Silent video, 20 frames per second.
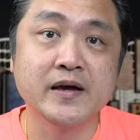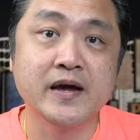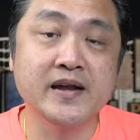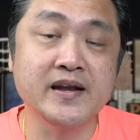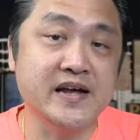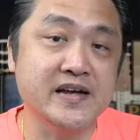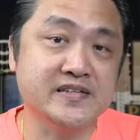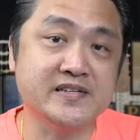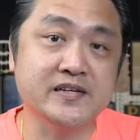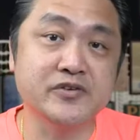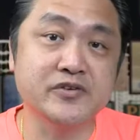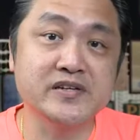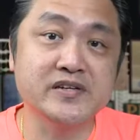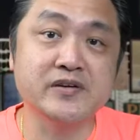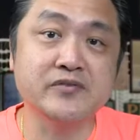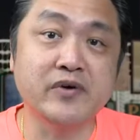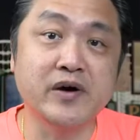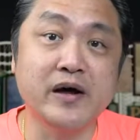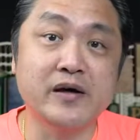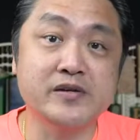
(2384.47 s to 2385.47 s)
And that's the
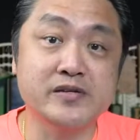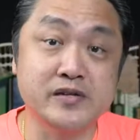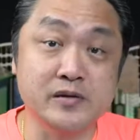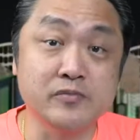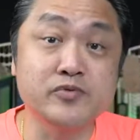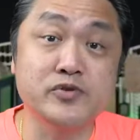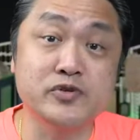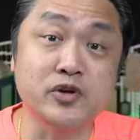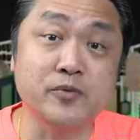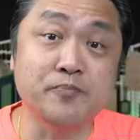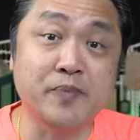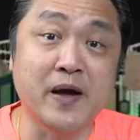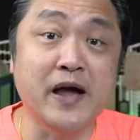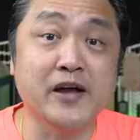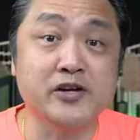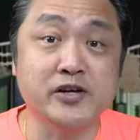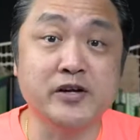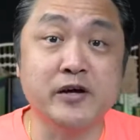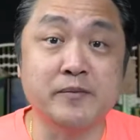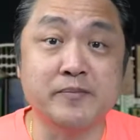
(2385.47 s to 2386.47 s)
reason why I seem so
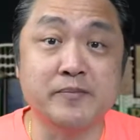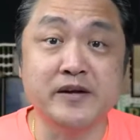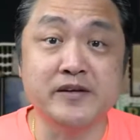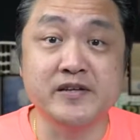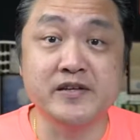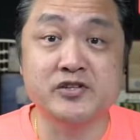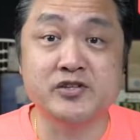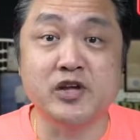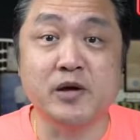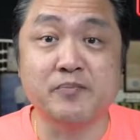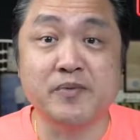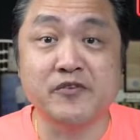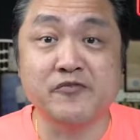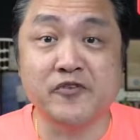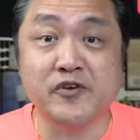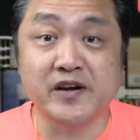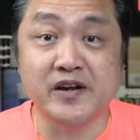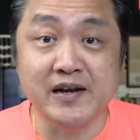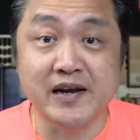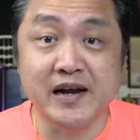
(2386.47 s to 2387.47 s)
passionate about this
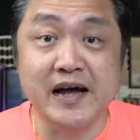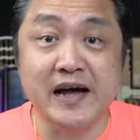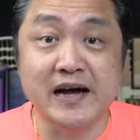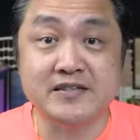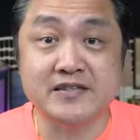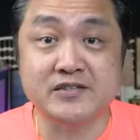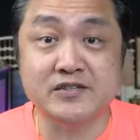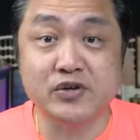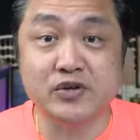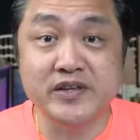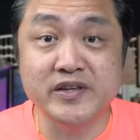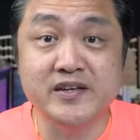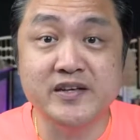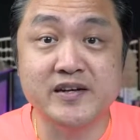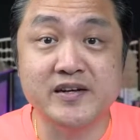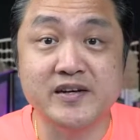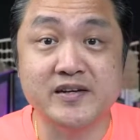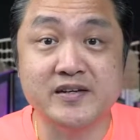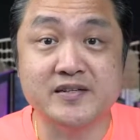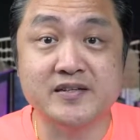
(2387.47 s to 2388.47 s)
topic for the last 20
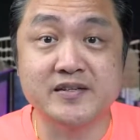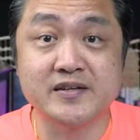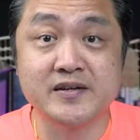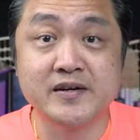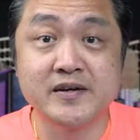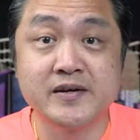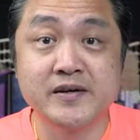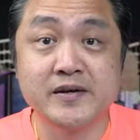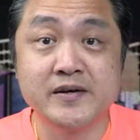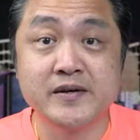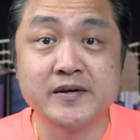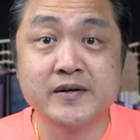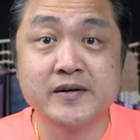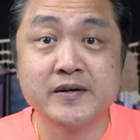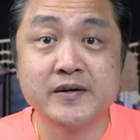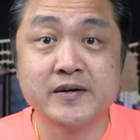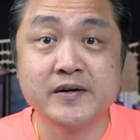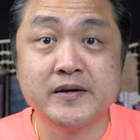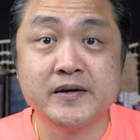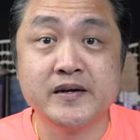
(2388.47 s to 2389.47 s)
years.
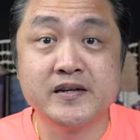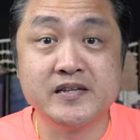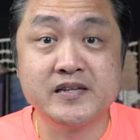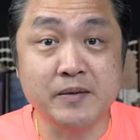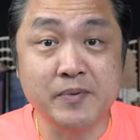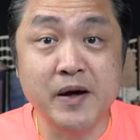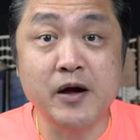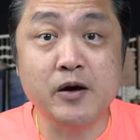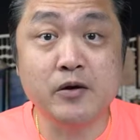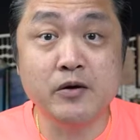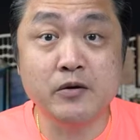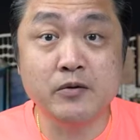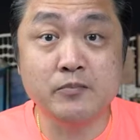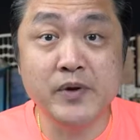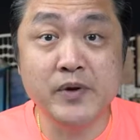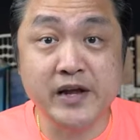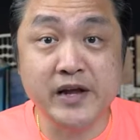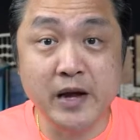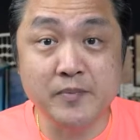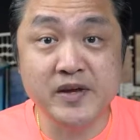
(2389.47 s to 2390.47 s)
It's about
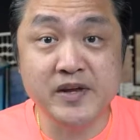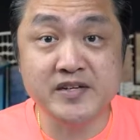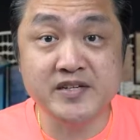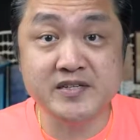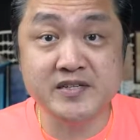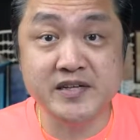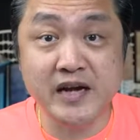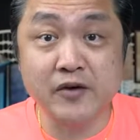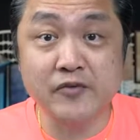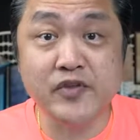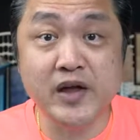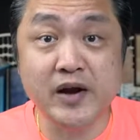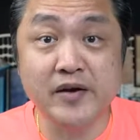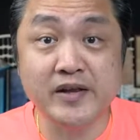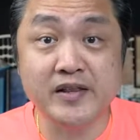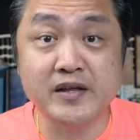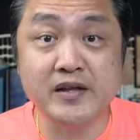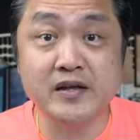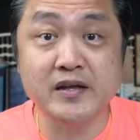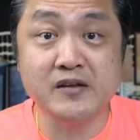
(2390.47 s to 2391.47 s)
becoming a
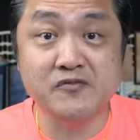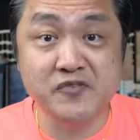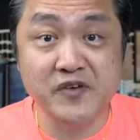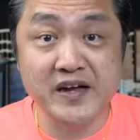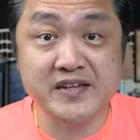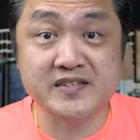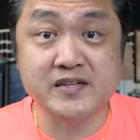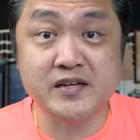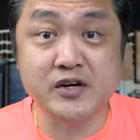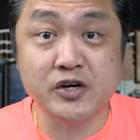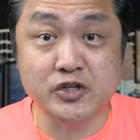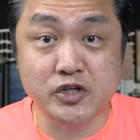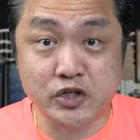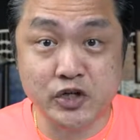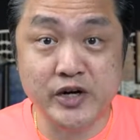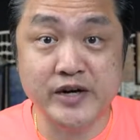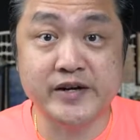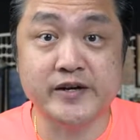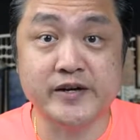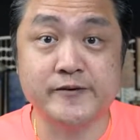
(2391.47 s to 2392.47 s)
self-directed investor or
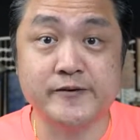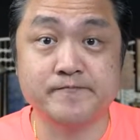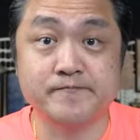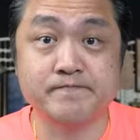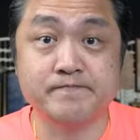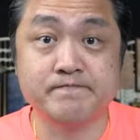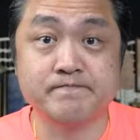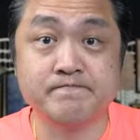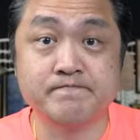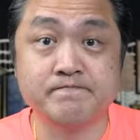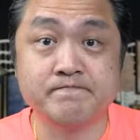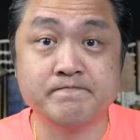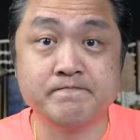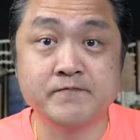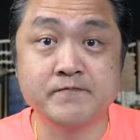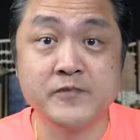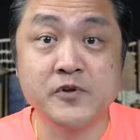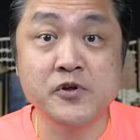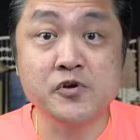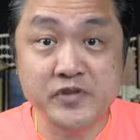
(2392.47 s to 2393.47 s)
trader.
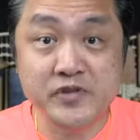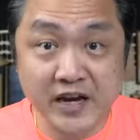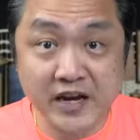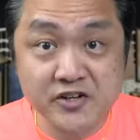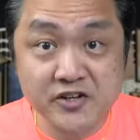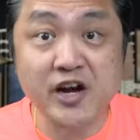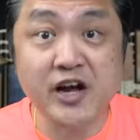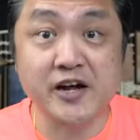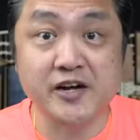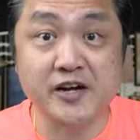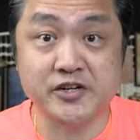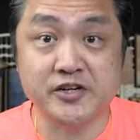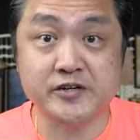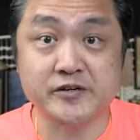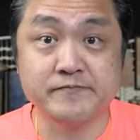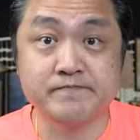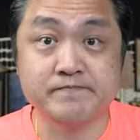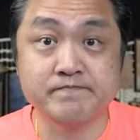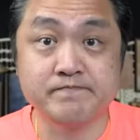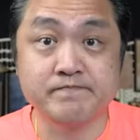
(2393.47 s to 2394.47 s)
You take
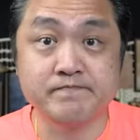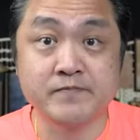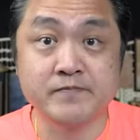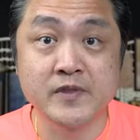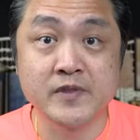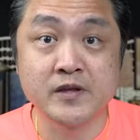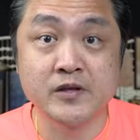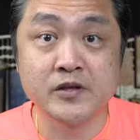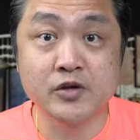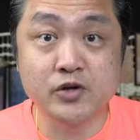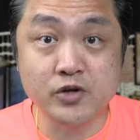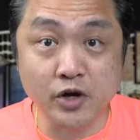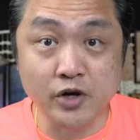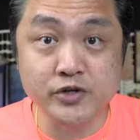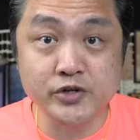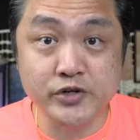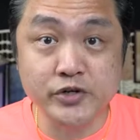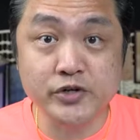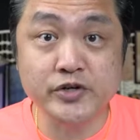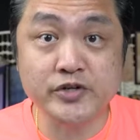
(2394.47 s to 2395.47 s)
charge. You
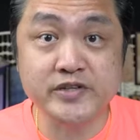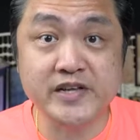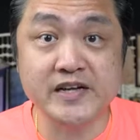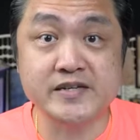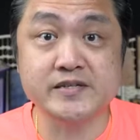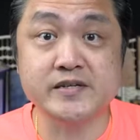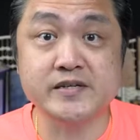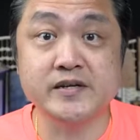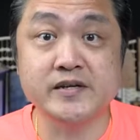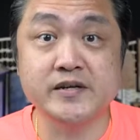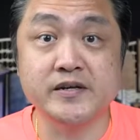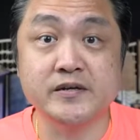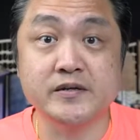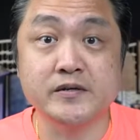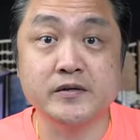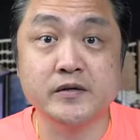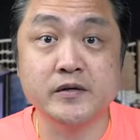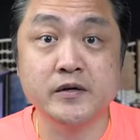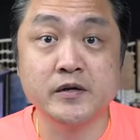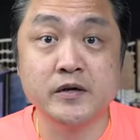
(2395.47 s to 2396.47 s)
control your
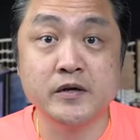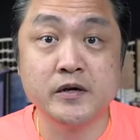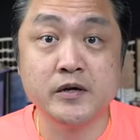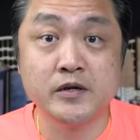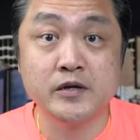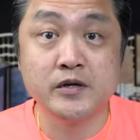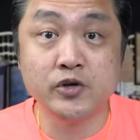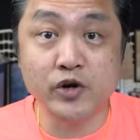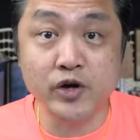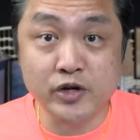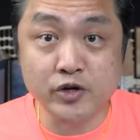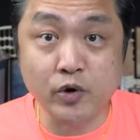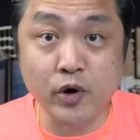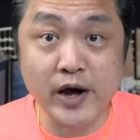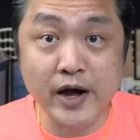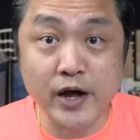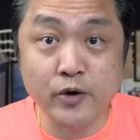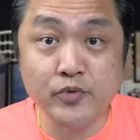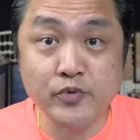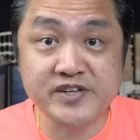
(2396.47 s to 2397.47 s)
destiny. You
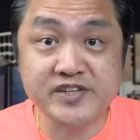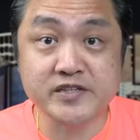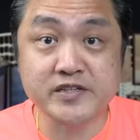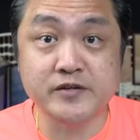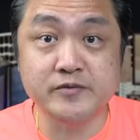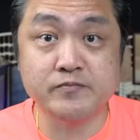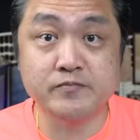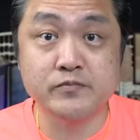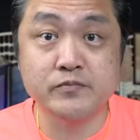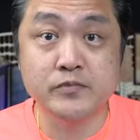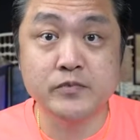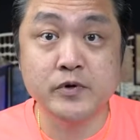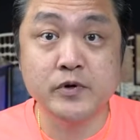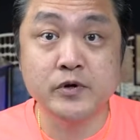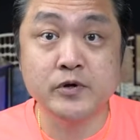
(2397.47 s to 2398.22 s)
acquire wisdom.